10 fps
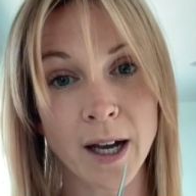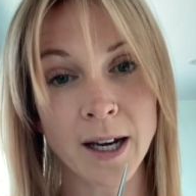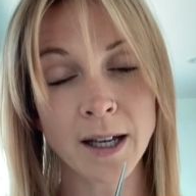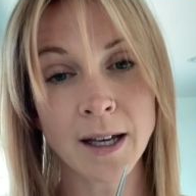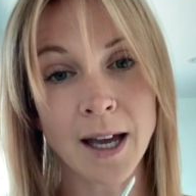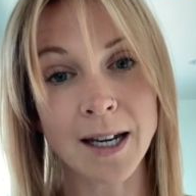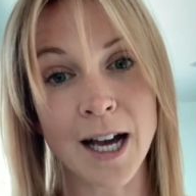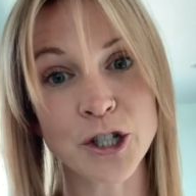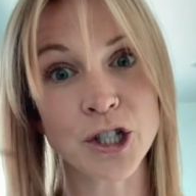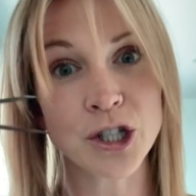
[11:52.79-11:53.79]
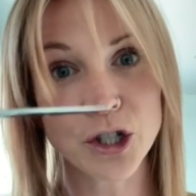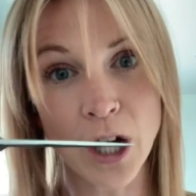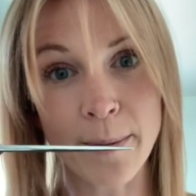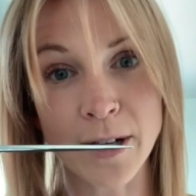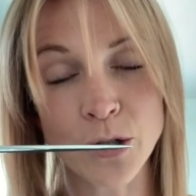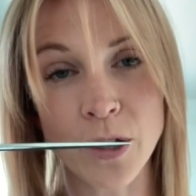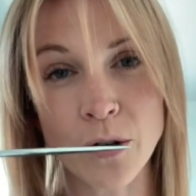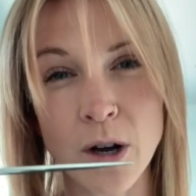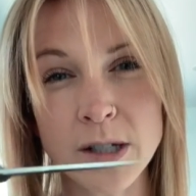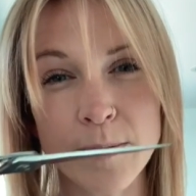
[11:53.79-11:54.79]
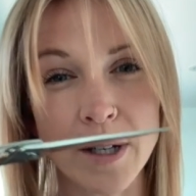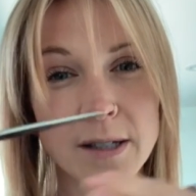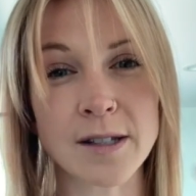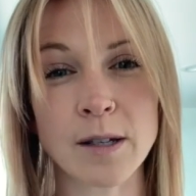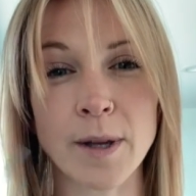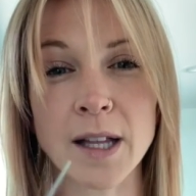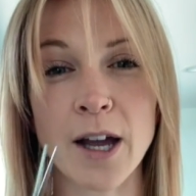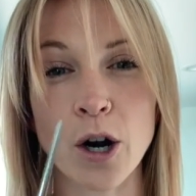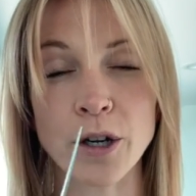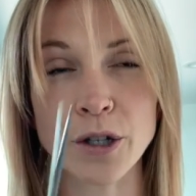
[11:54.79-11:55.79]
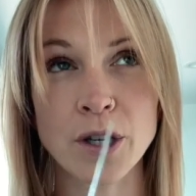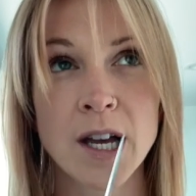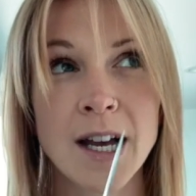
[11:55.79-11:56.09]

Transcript: cutting and not just chopping it straight across, because it's gonna be a lot harder.